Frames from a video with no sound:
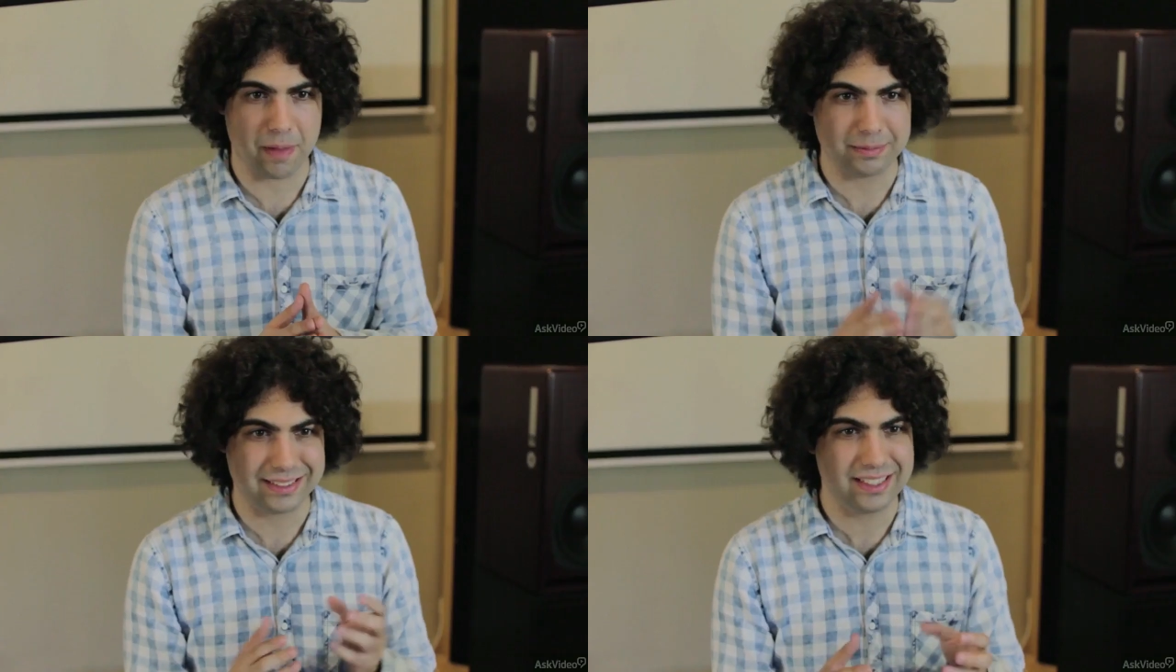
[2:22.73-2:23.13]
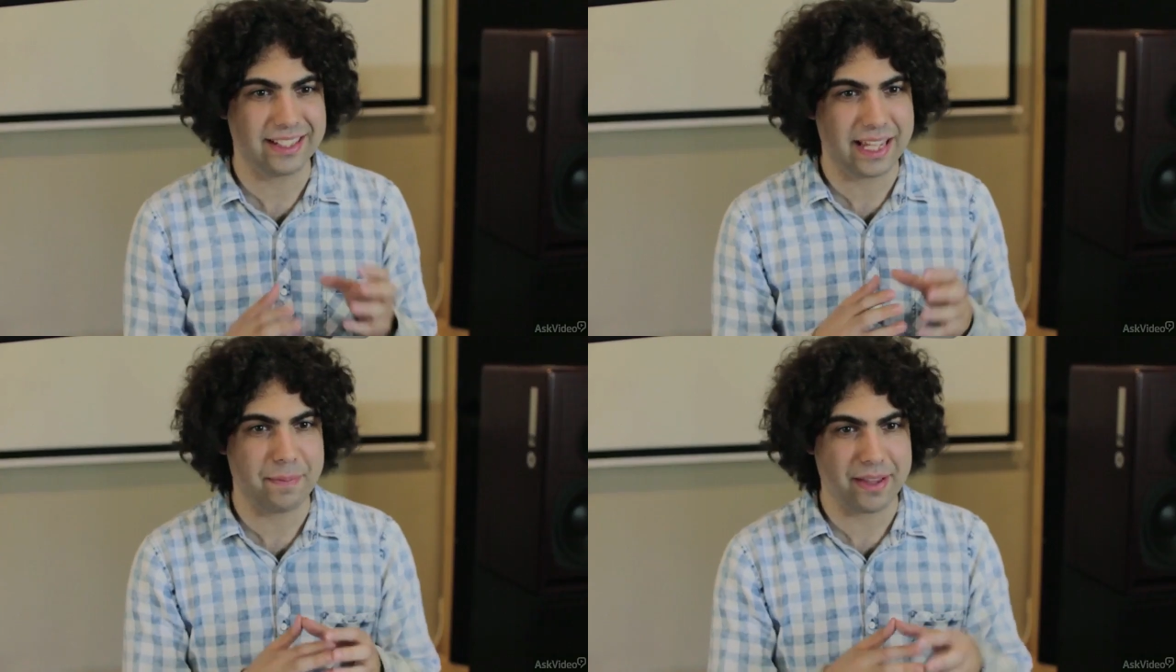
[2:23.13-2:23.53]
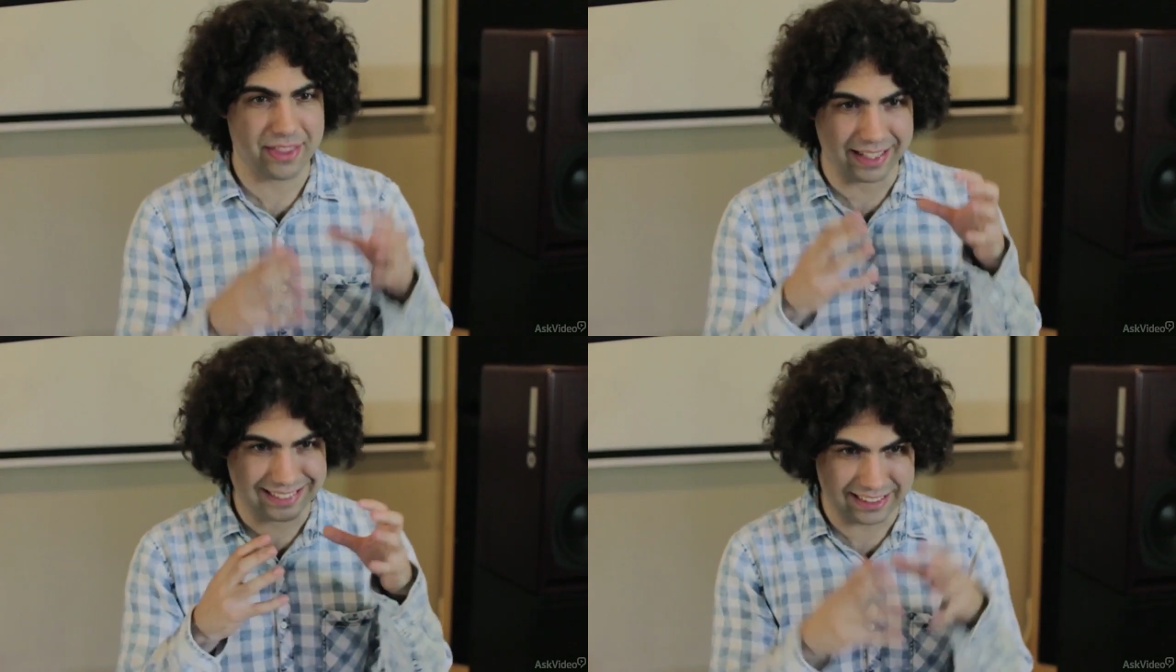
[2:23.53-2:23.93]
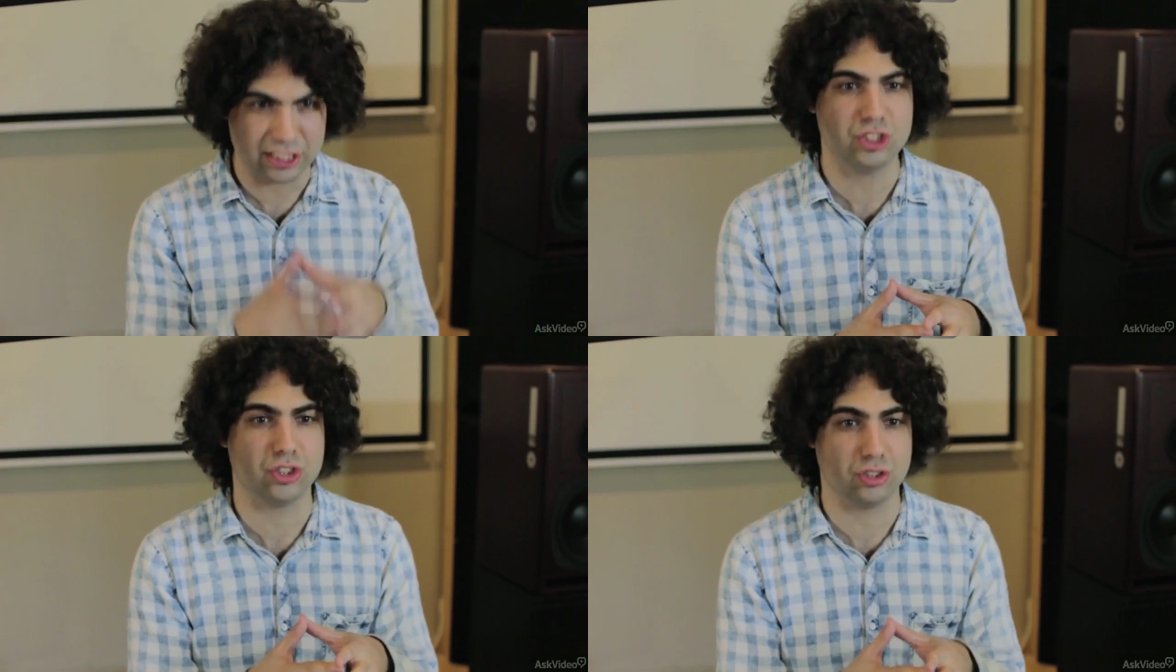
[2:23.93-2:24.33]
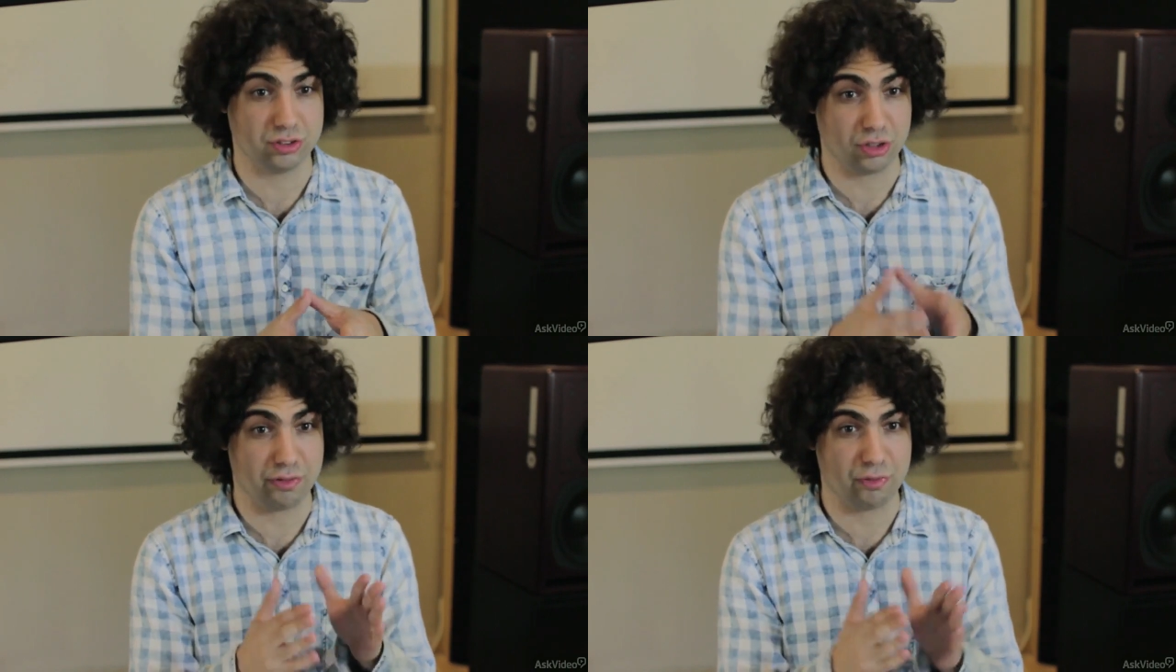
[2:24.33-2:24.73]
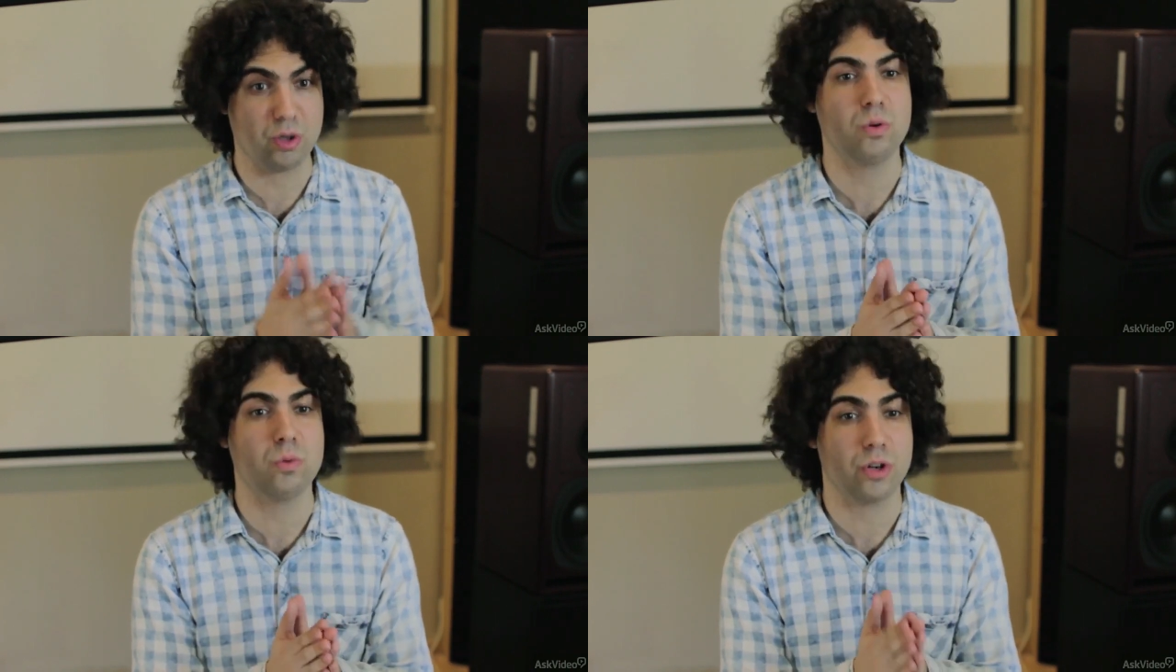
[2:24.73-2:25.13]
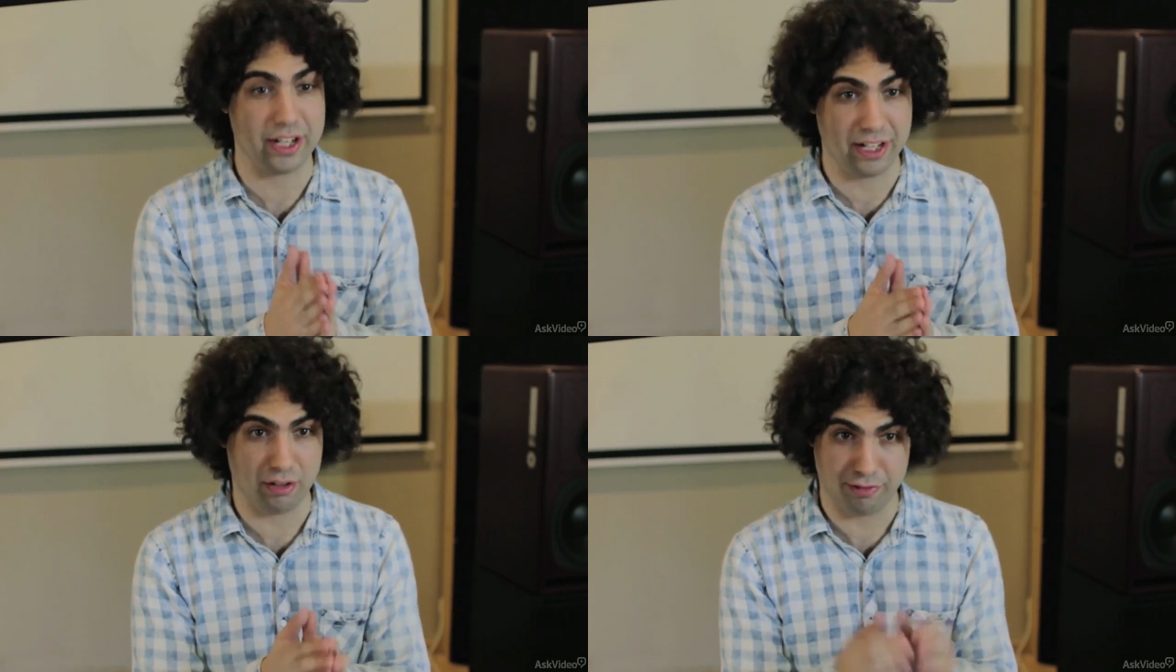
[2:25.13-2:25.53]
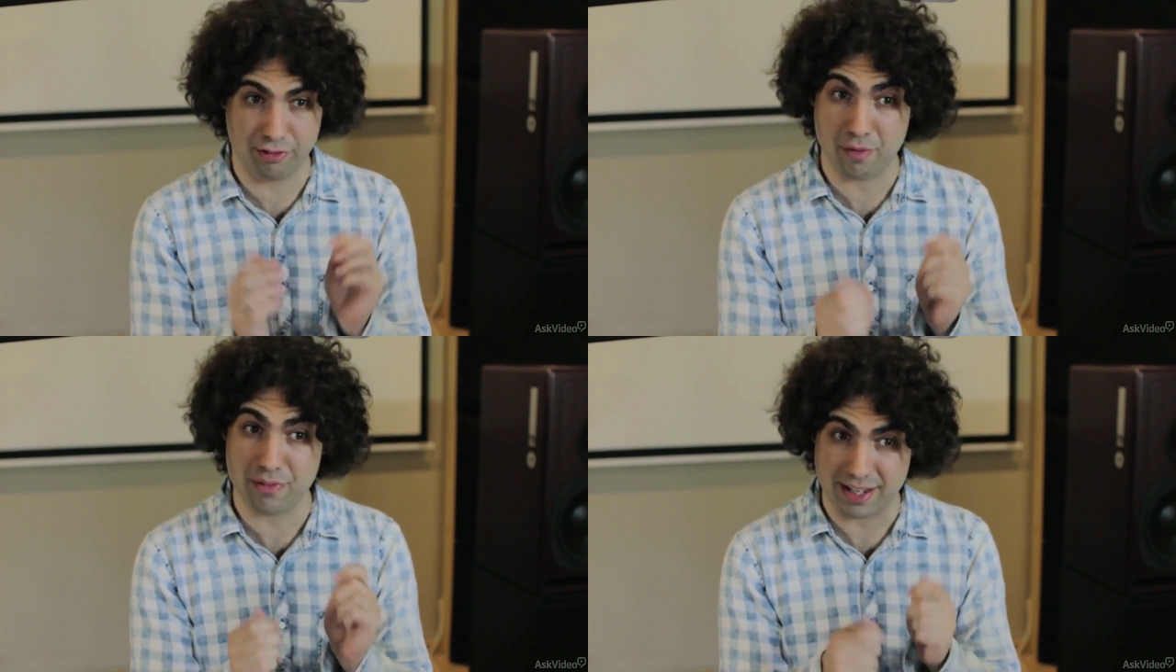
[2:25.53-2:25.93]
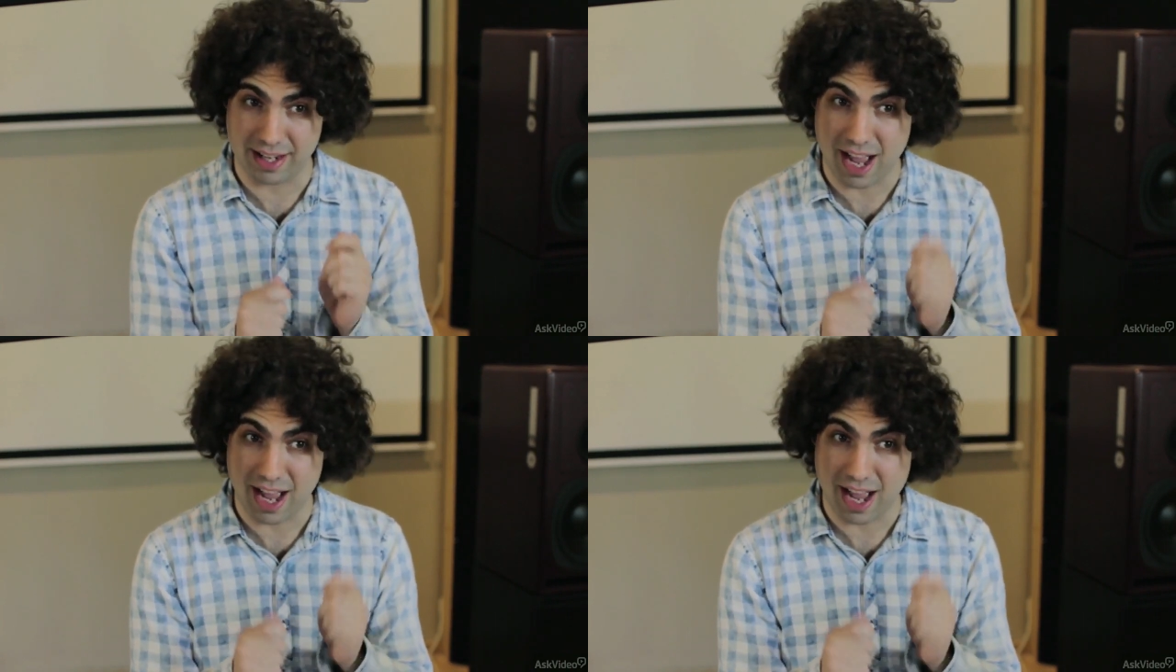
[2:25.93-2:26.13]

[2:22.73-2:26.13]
I'm still keeping the essentials of what we want to hear from that